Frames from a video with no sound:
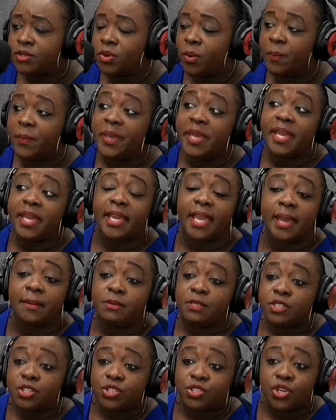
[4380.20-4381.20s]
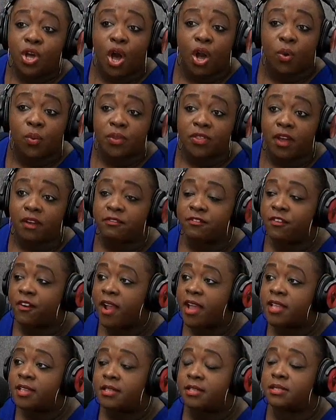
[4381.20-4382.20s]
being able to talk with our
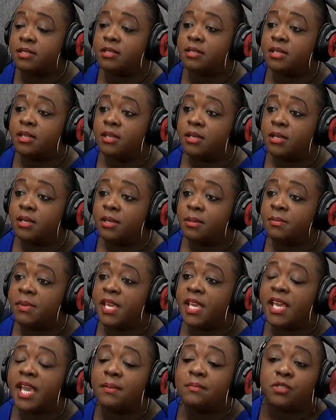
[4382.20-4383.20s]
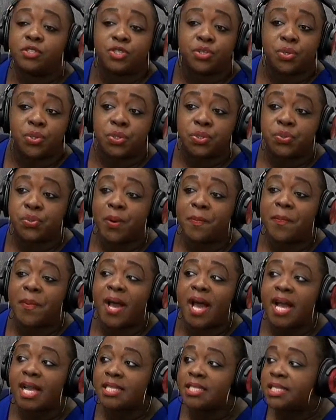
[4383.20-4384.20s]
friends, being able to go to a
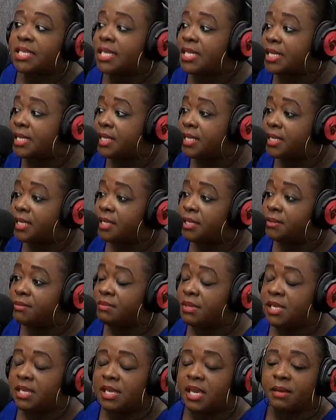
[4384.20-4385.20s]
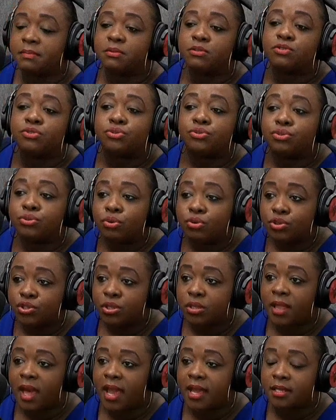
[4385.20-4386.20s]
party, being able to
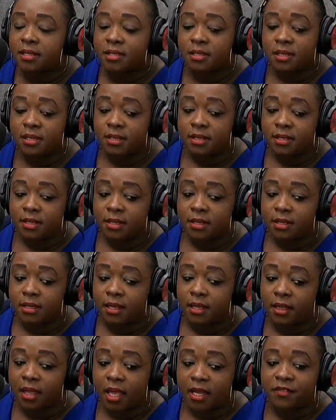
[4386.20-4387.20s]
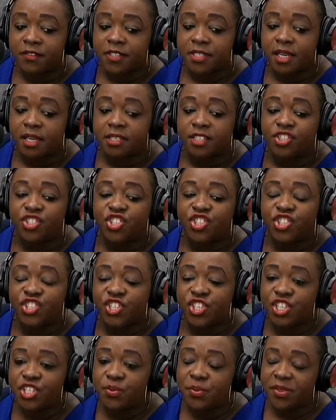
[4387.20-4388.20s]
socialize. A lot of us are
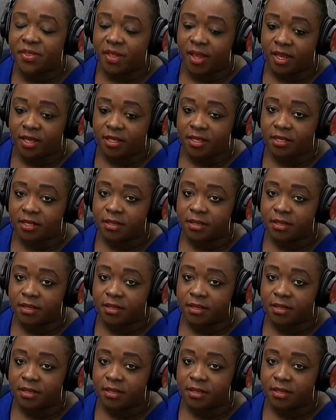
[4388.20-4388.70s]
concerned with that.